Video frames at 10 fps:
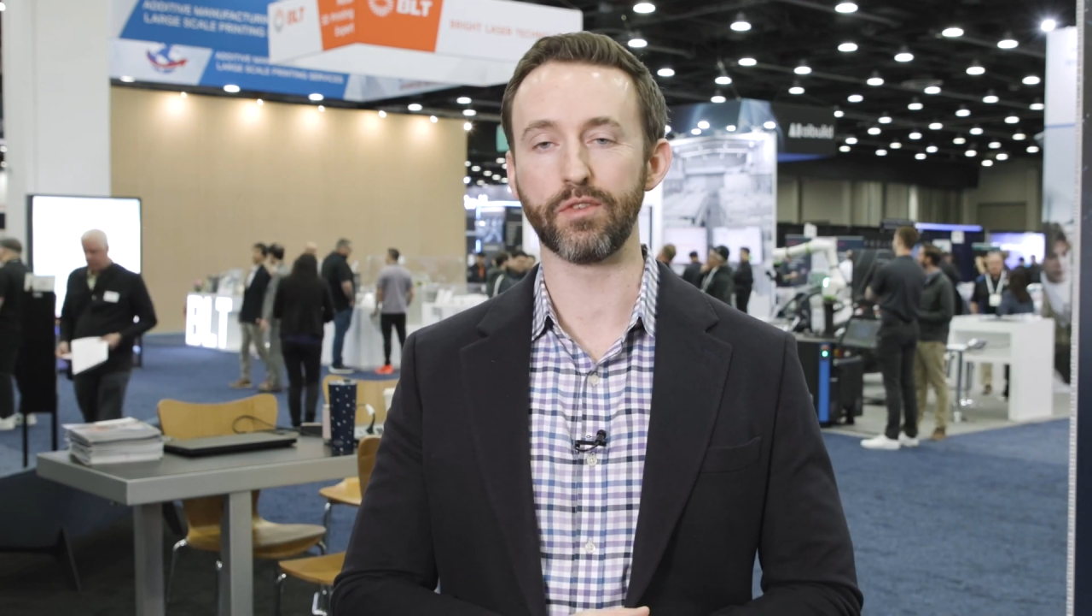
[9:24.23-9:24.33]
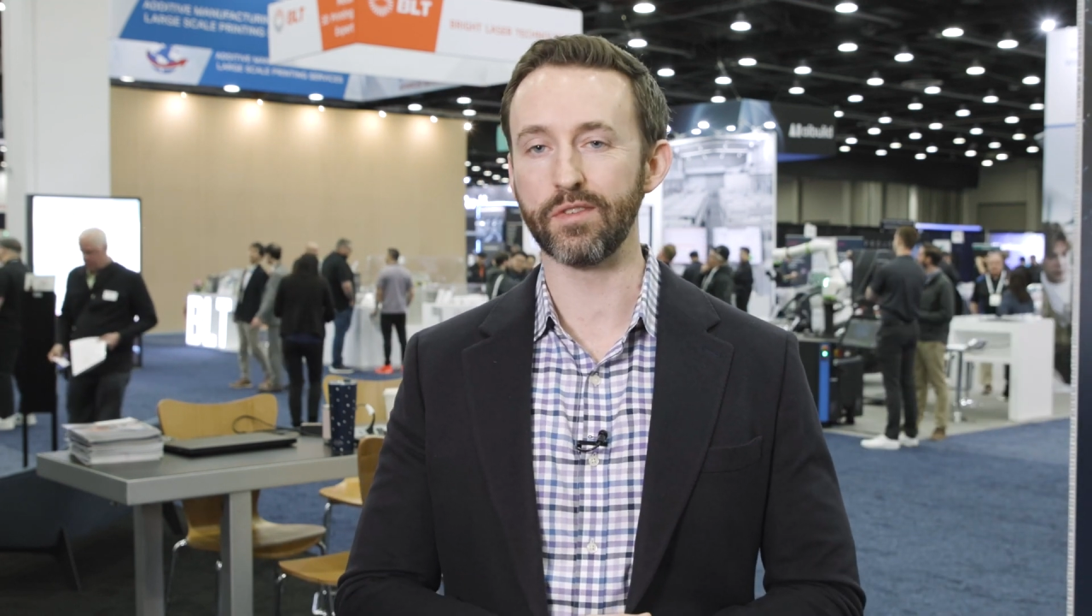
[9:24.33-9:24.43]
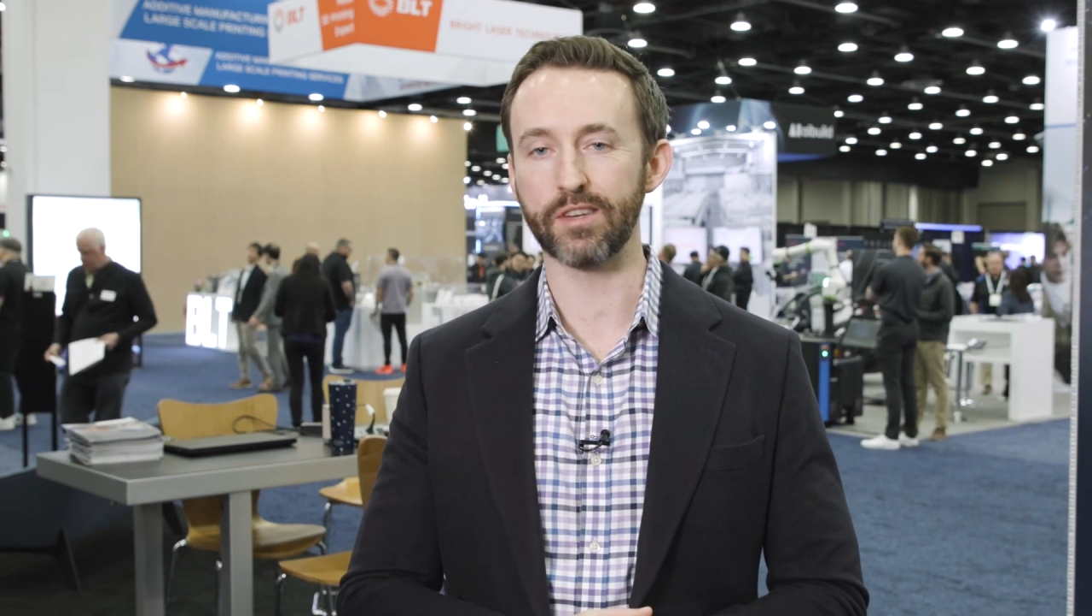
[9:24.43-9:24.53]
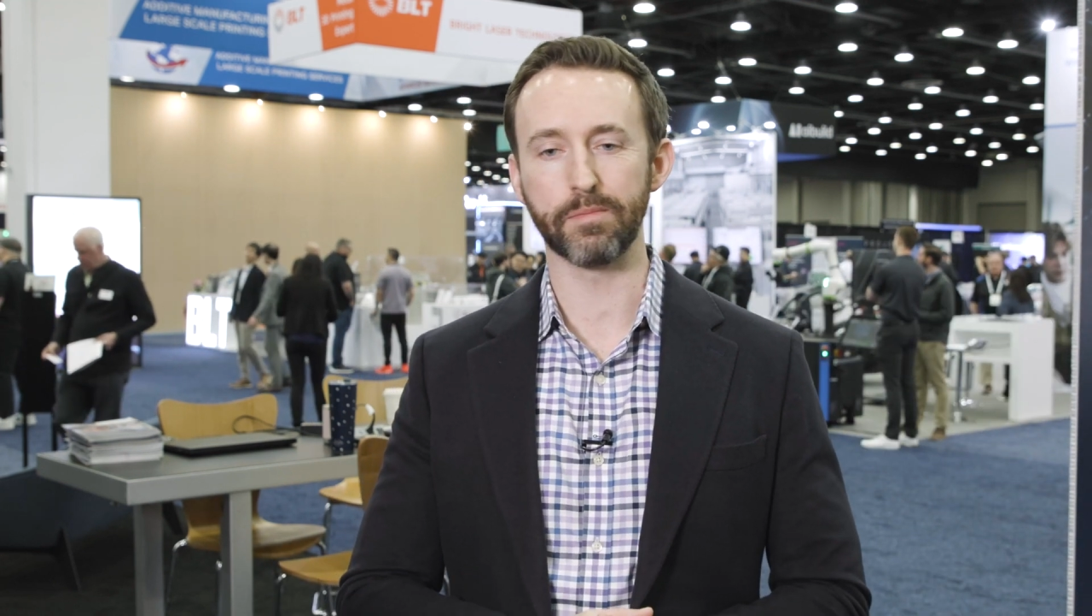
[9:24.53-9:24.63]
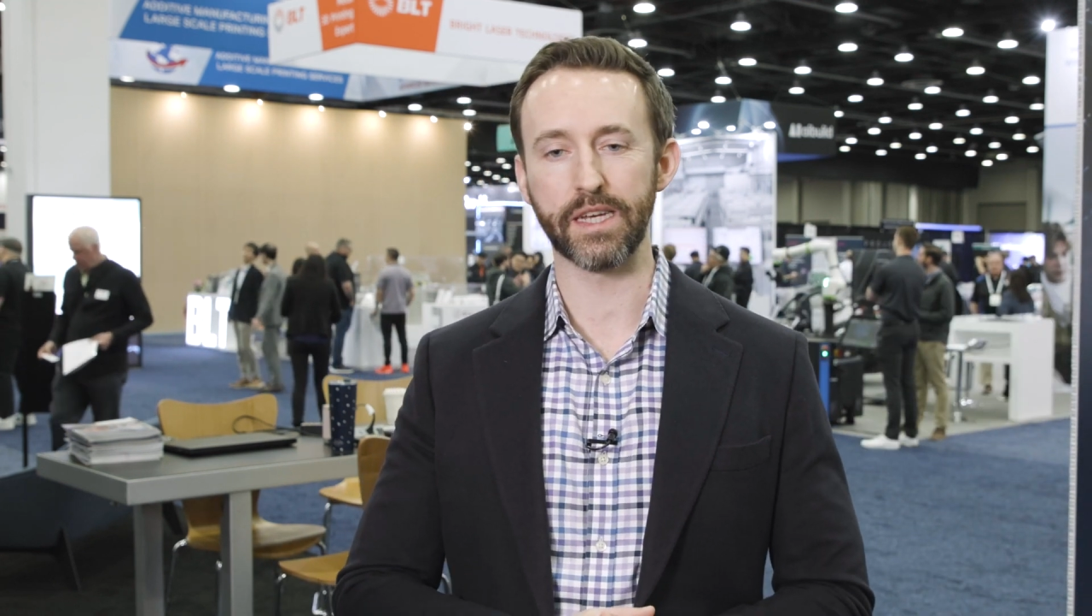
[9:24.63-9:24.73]

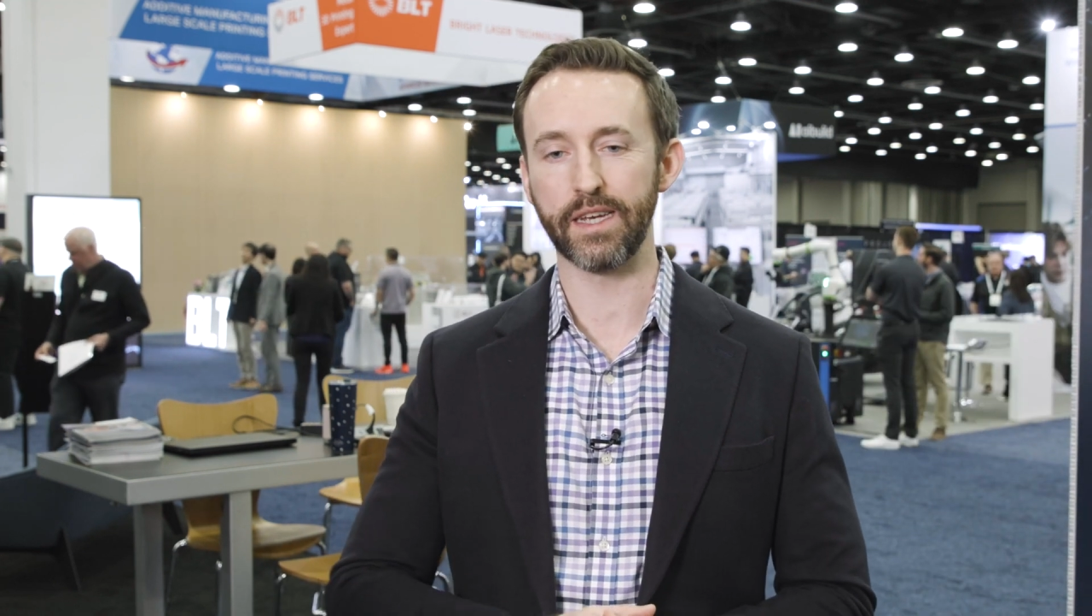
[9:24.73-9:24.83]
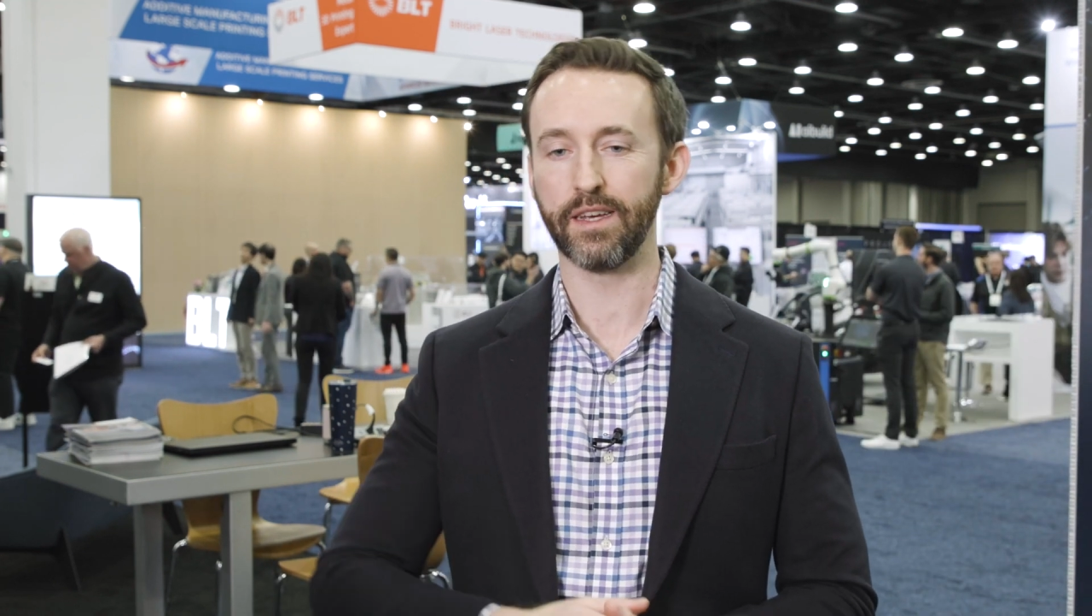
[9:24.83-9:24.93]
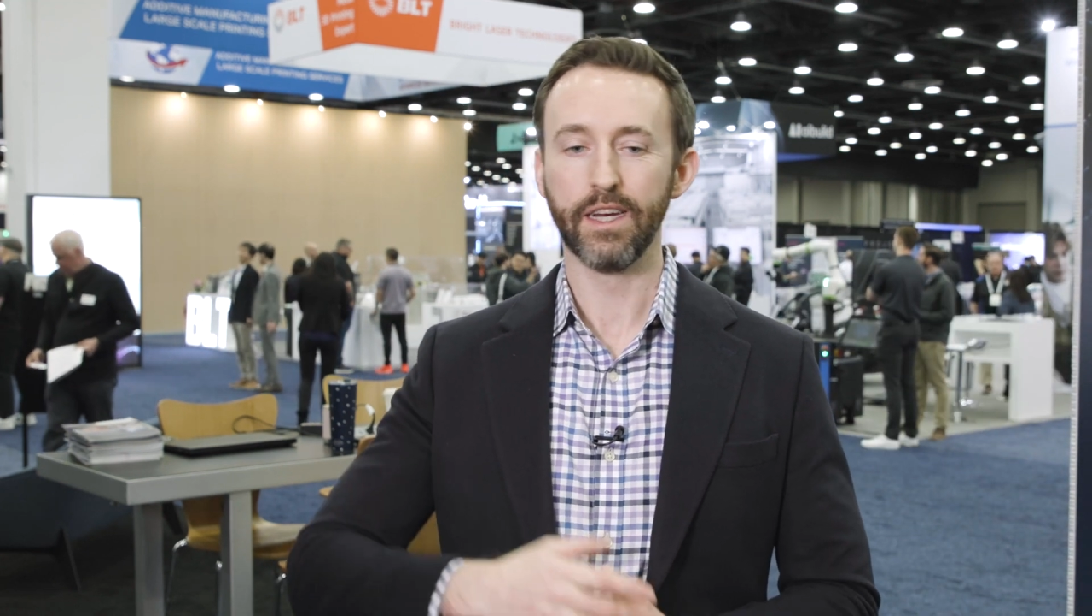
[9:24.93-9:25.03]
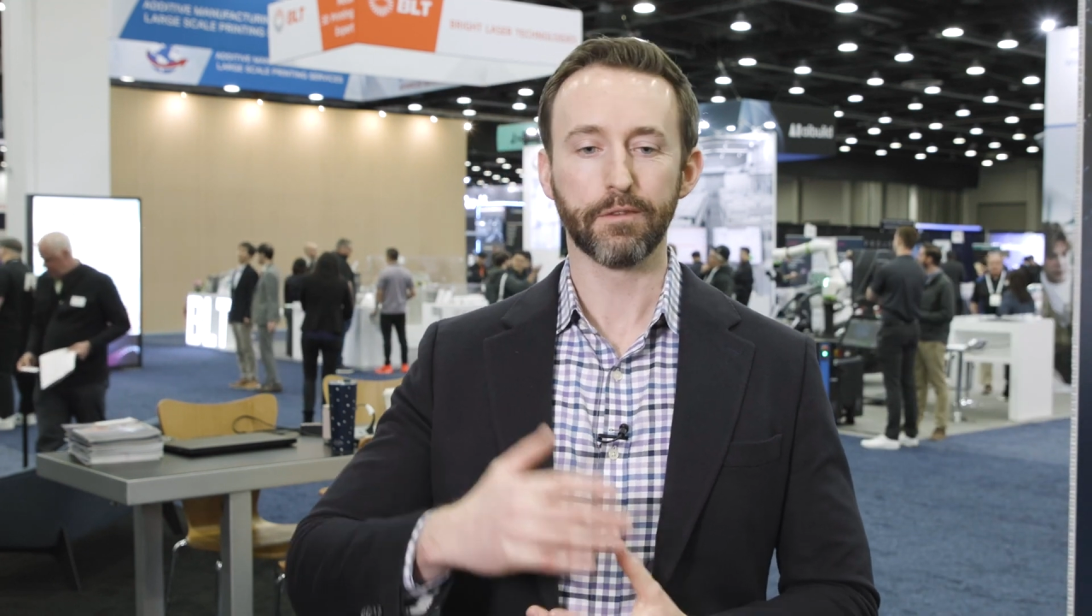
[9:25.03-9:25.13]
used to be